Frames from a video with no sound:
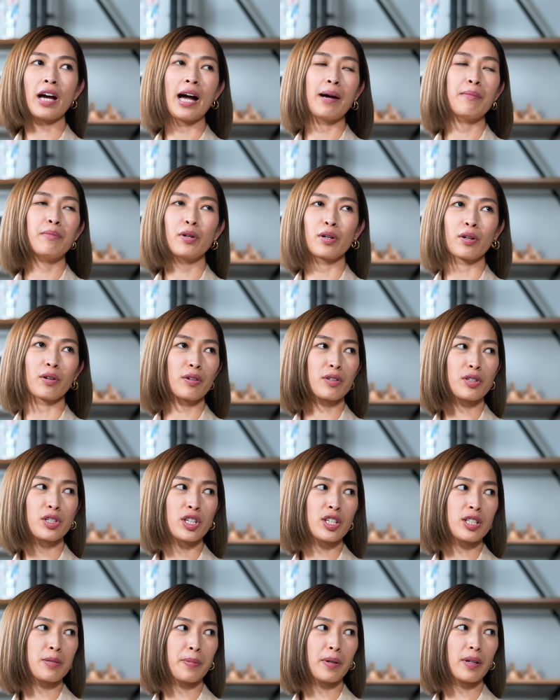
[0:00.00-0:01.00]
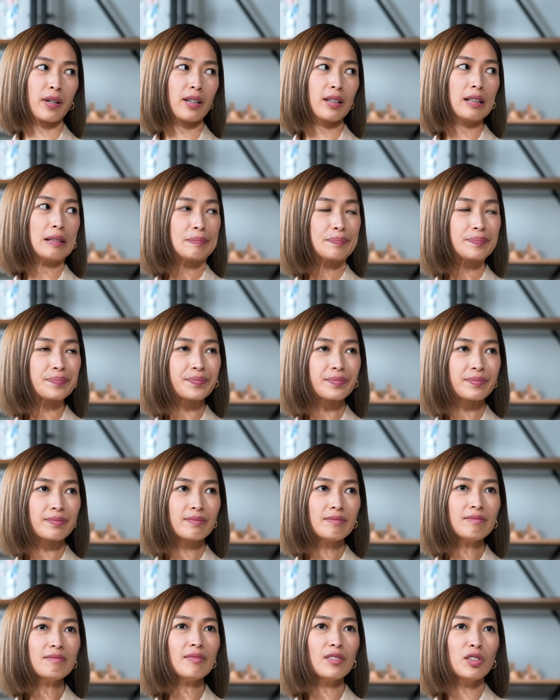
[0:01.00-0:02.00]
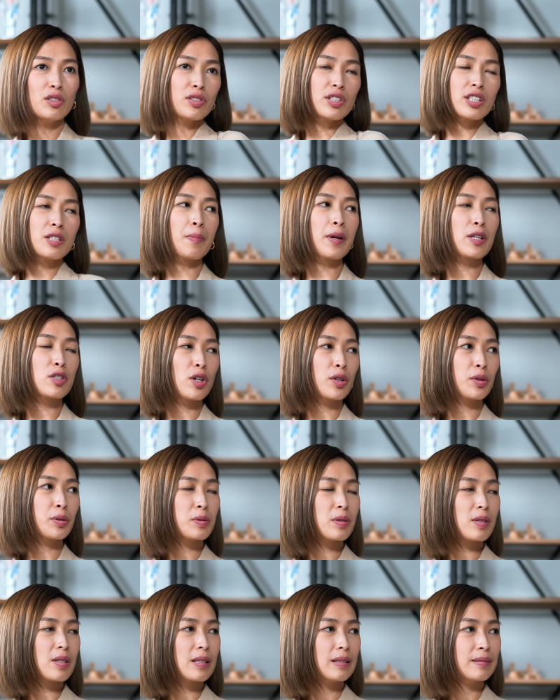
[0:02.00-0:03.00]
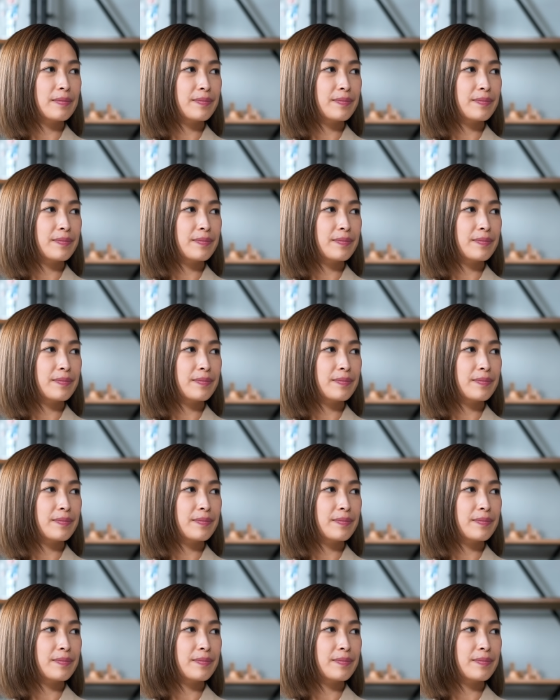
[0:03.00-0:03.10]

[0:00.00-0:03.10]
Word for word: hamburger or cheeseburger. Just McDonald's.